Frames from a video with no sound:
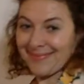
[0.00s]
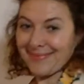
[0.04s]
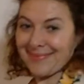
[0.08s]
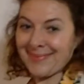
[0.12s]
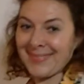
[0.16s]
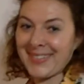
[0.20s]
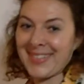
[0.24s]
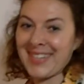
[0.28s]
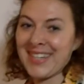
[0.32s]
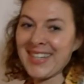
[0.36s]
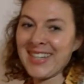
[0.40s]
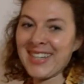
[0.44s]

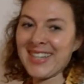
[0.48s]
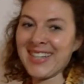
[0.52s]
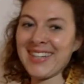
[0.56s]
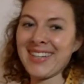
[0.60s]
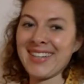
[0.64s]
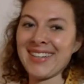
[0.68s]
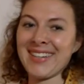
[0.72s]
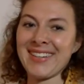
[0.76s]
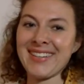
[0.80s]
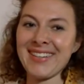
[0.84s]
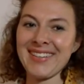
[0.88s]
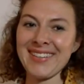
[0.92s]

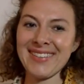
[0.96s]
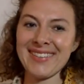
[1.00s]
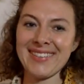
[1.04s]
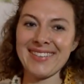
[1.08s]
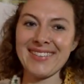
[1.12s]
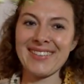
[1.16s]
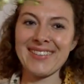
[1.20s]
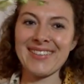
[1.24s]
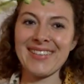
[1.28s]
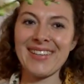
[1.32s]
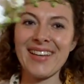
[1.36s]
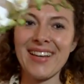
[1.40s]

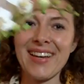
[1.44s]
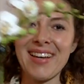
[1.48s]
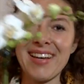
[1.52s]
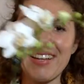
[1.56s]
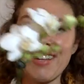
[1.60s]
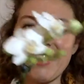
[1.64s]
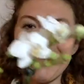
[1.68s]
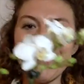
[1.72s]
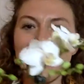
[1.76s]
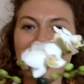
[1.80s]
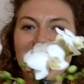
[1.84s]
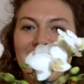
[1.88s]

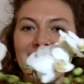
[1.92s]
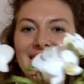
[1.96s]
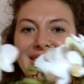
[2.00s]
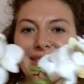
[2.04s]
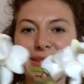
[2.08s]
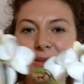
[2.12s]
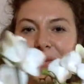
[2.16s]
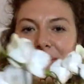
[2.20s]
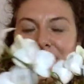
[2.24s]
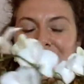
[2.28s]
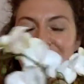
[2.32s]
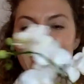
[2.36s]
look at
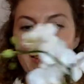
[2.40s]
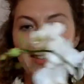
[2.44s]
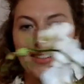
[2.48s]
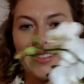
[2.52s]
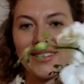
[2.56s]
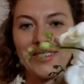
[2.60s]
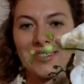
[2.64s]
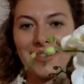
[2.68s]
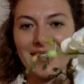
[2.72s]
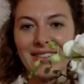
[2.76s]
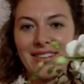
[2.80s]
that orchid.